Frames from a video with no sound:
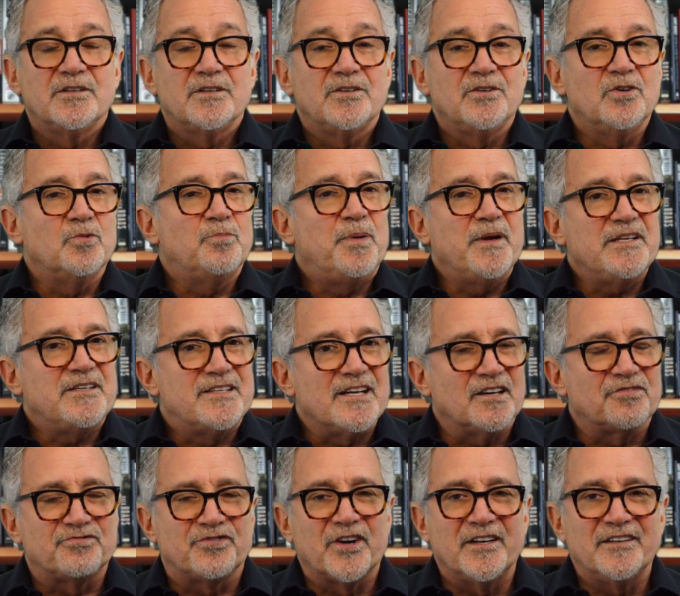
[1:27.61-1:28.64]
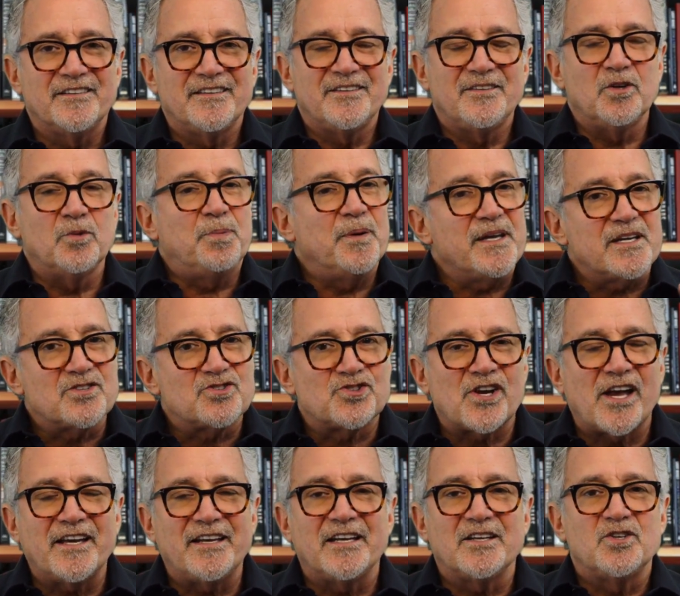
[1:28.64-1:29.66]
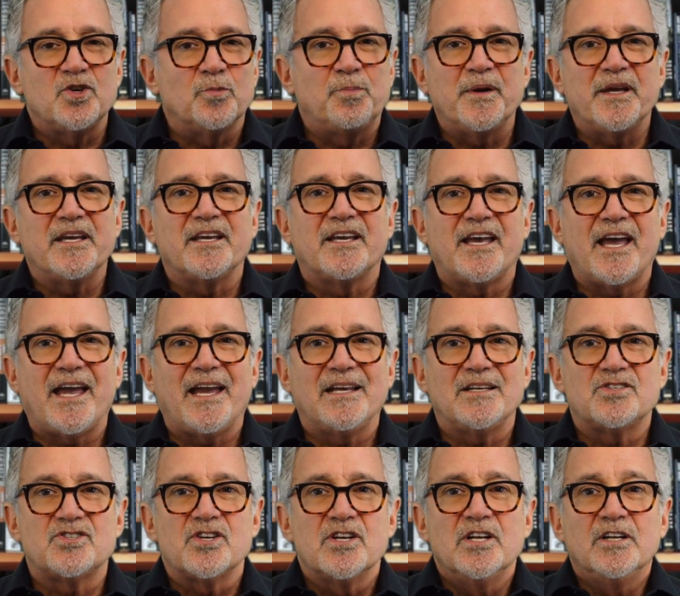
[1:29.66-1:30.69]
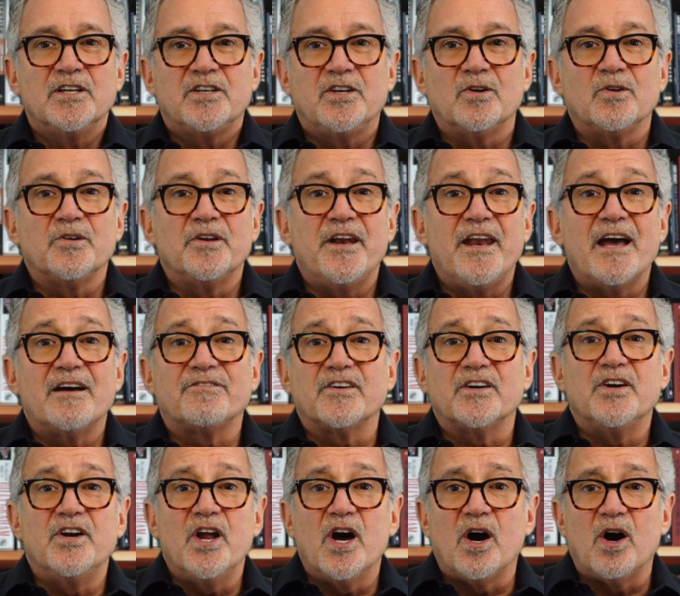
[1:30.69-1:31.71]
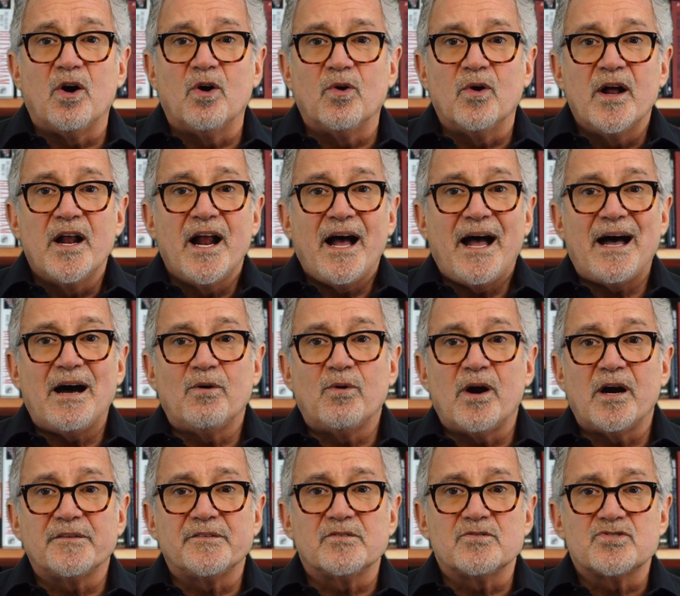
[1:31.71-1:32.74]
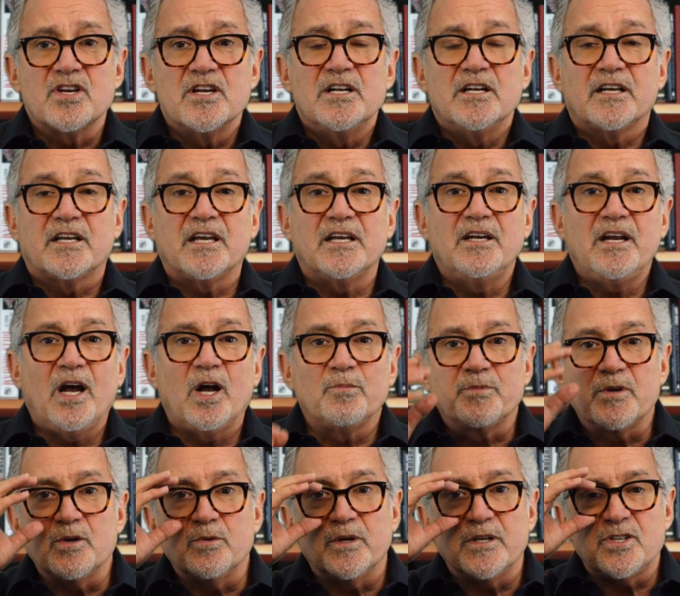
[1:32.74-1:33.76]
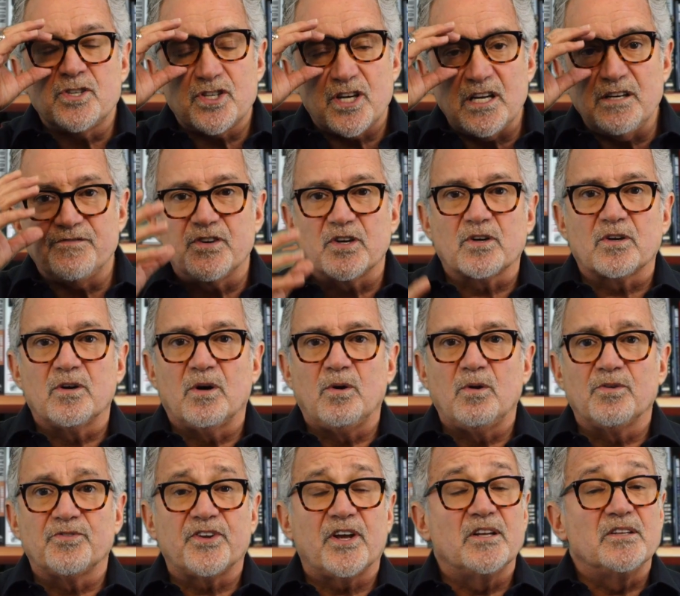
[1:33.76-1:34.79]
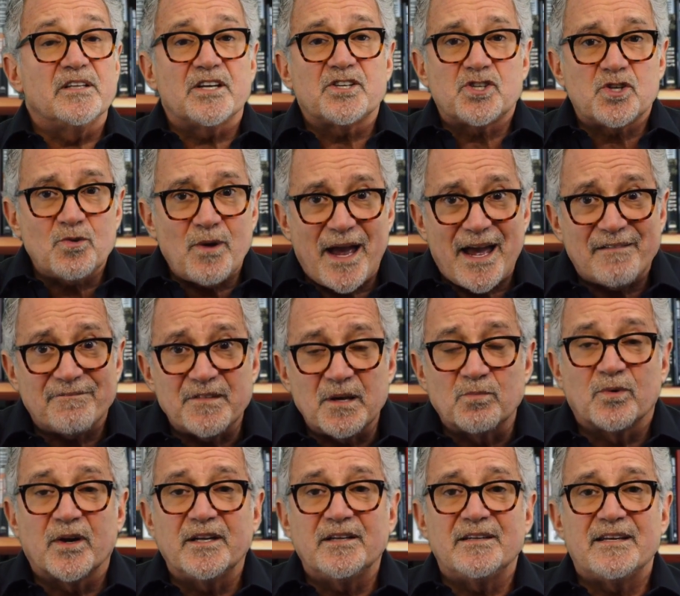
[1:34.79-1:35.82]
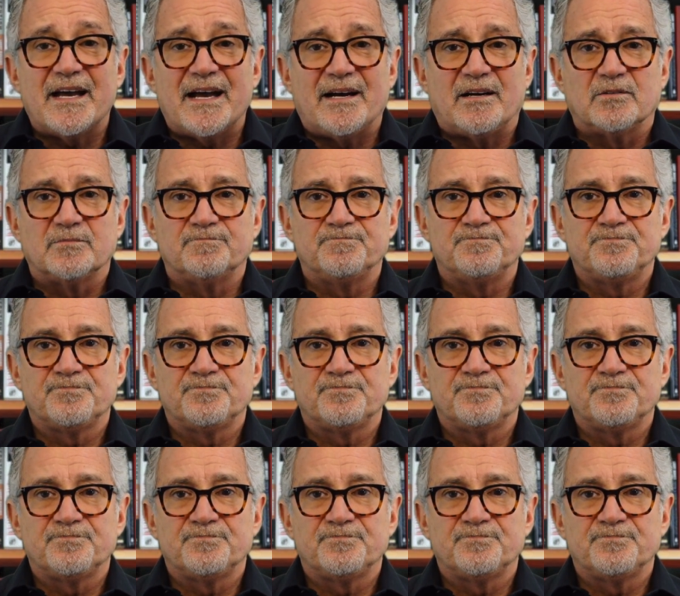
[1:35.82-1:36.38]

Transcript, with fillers: You'll be different. You'll be excited. You'll be engaged. You'll never know how others can help you achieve your goals unless you have them written down.